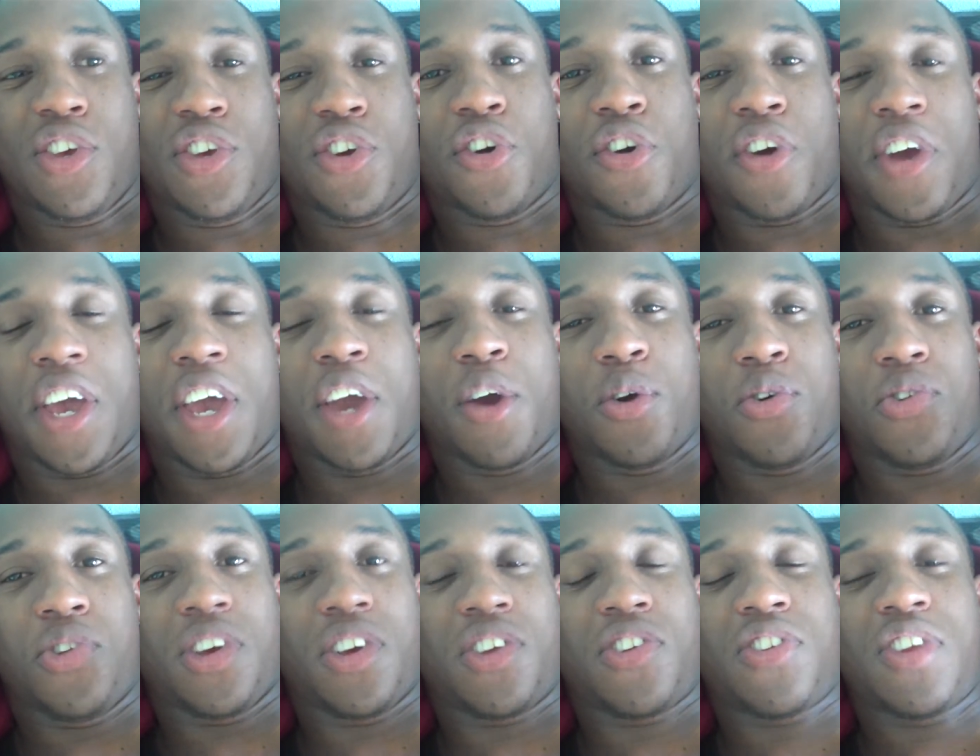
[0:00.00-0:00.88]
your
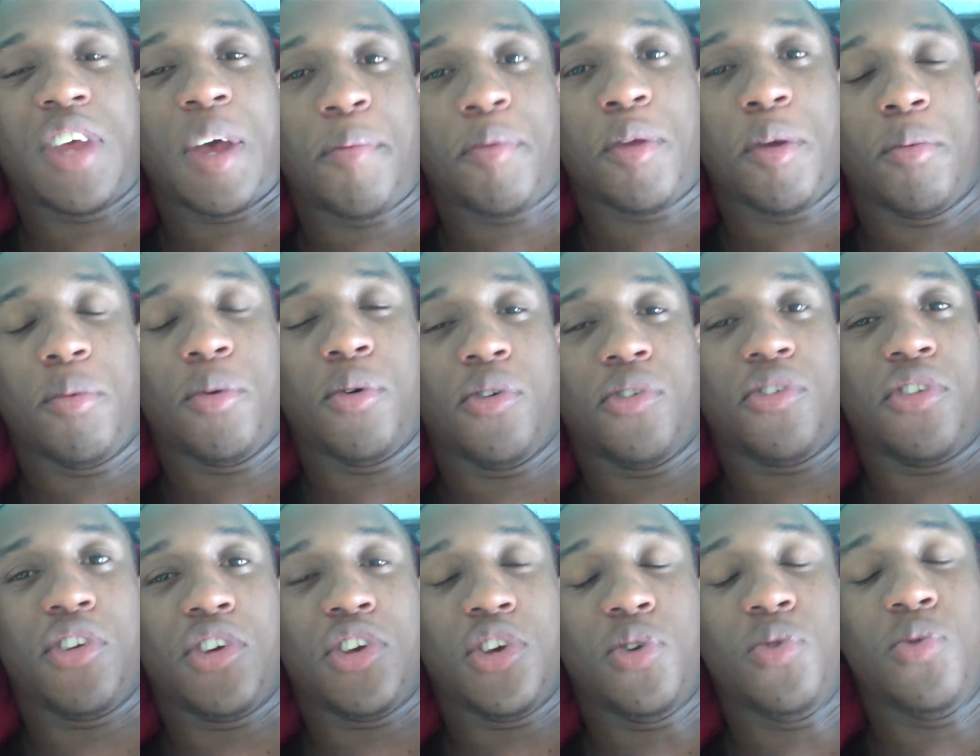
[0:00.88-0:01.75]
hair is
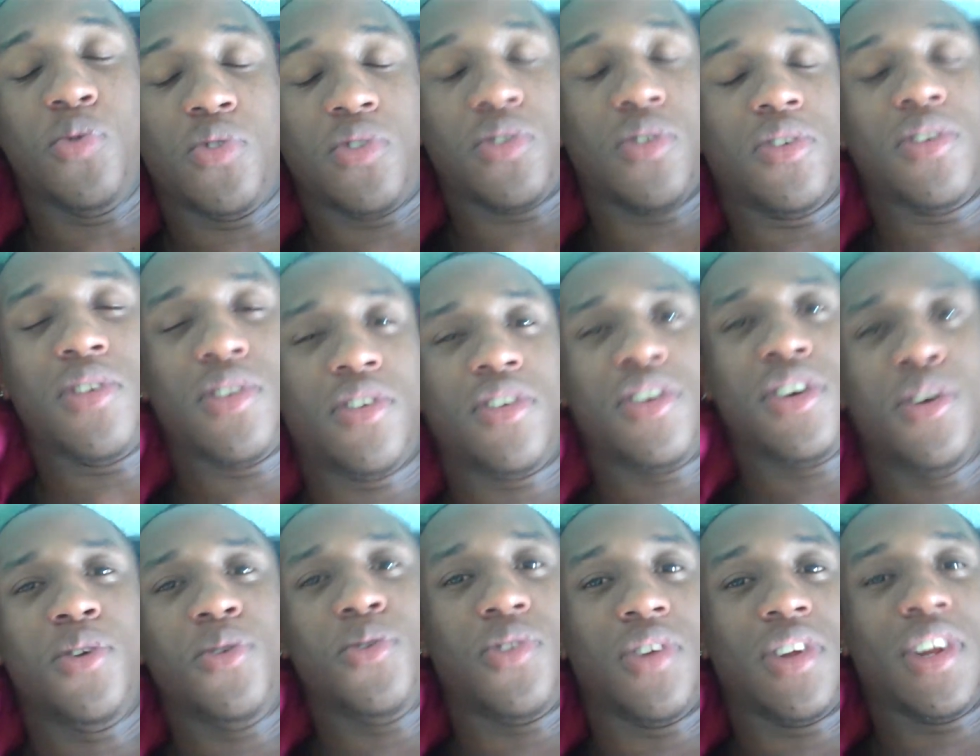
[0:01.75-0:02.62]
acceptable to use
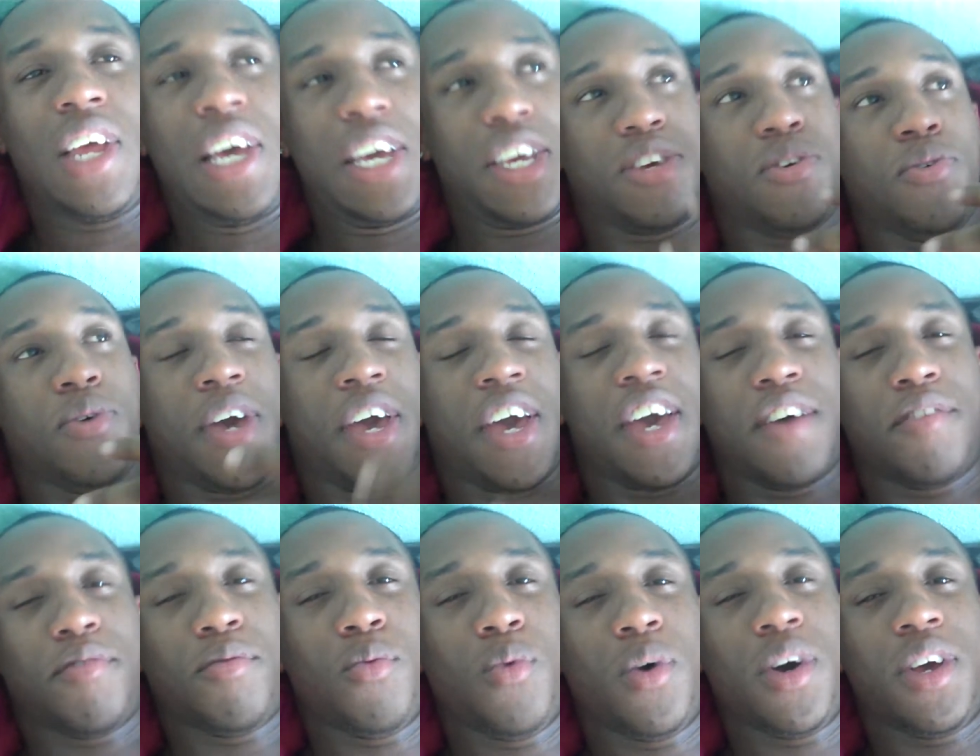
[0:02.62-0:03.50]
to use it like you
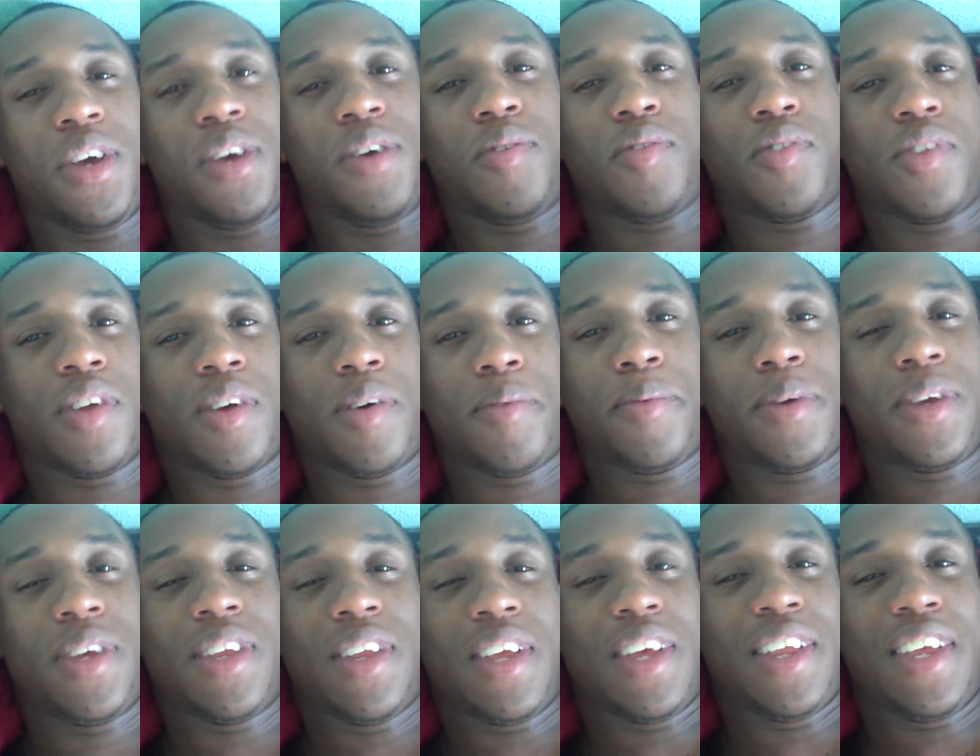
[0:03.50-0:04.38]
have waves i
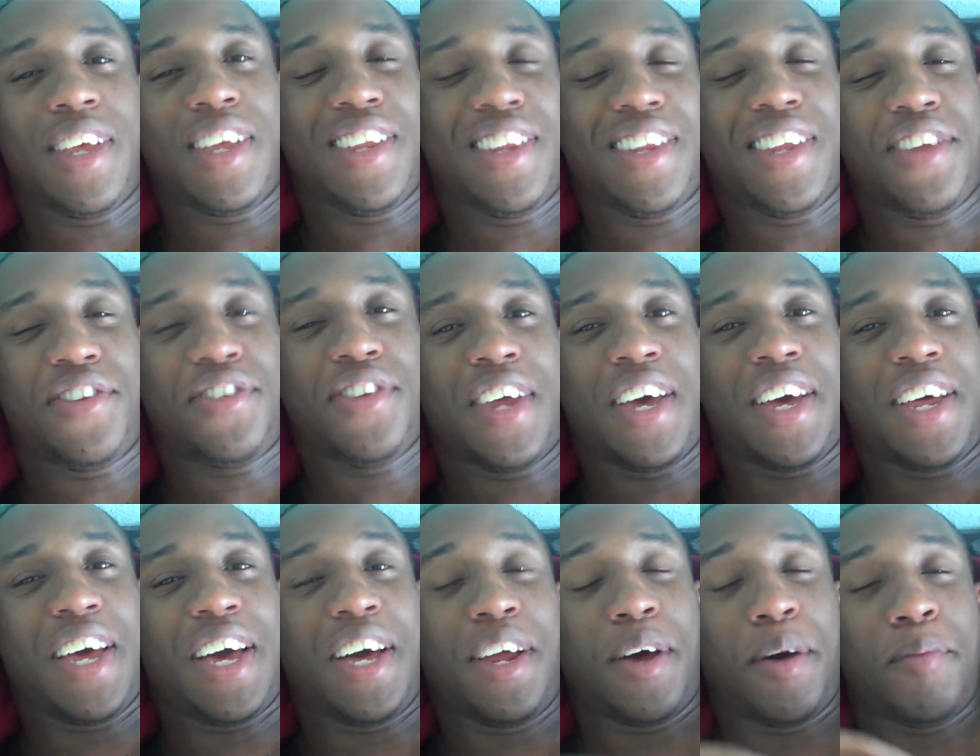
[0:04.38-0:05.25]
mean uh, that's
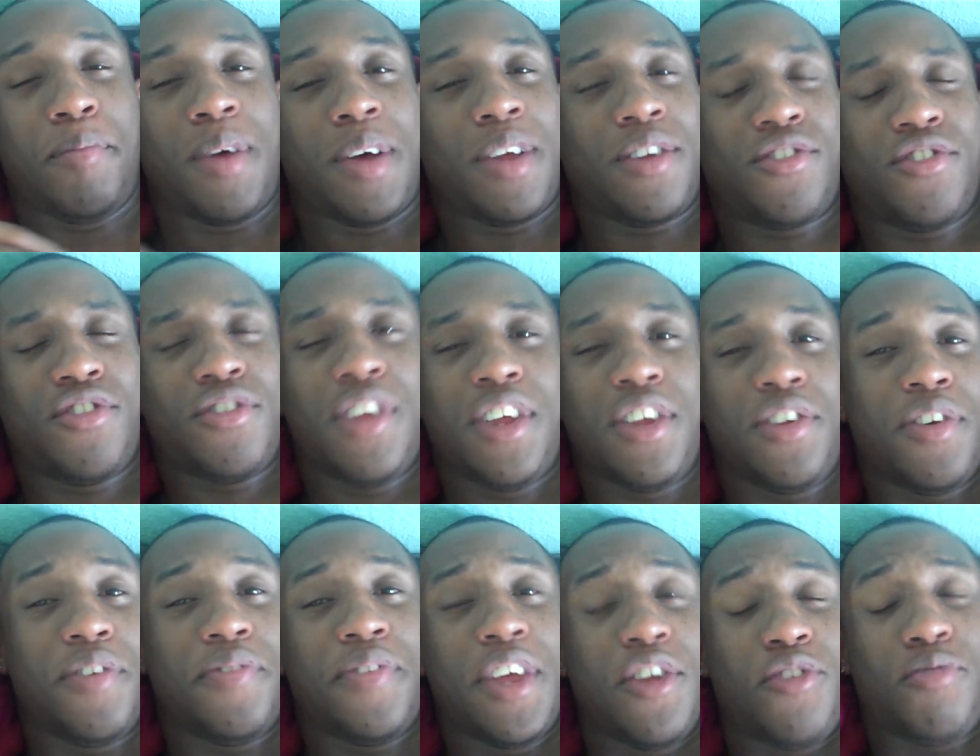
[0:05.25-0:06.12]
not i'm not sure
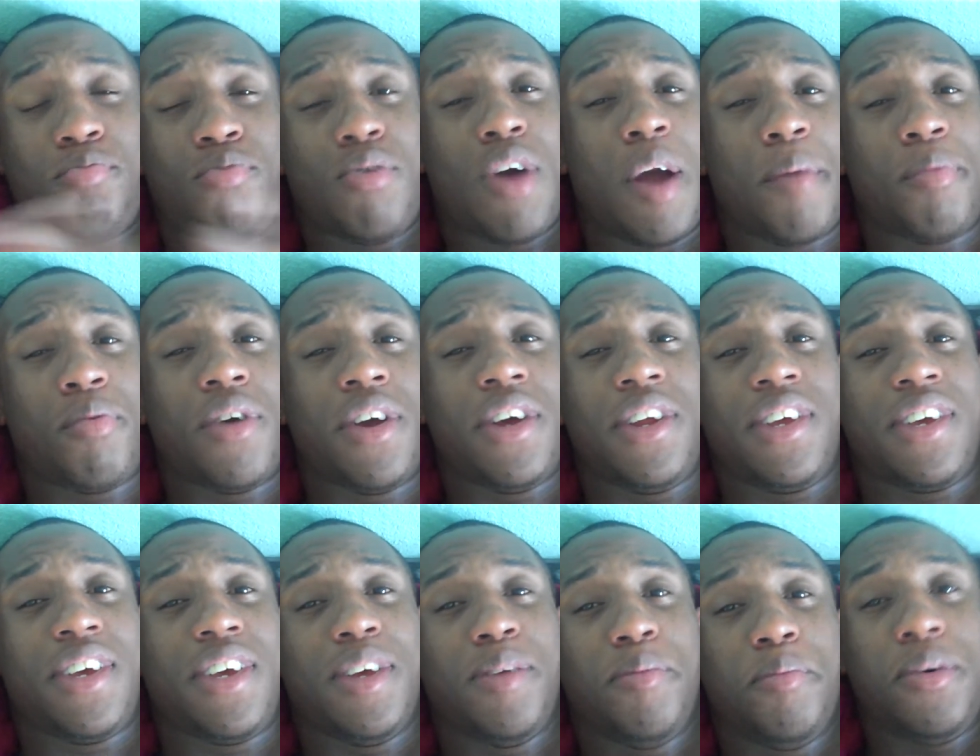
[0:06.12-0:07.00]
that if that's proper
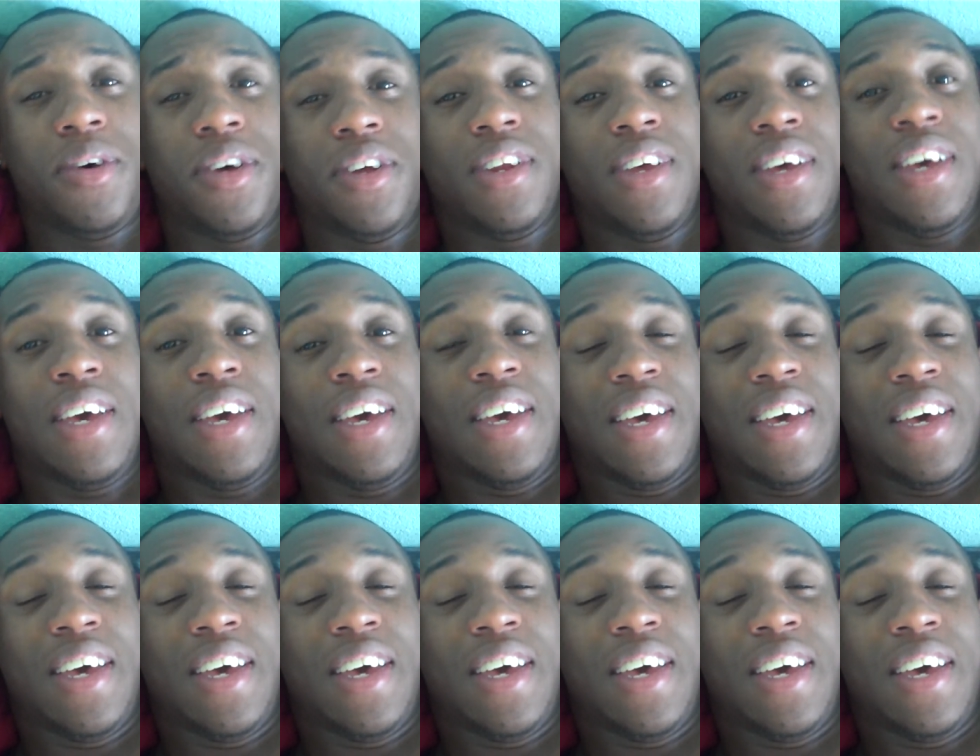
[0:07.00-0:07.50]
etiquette but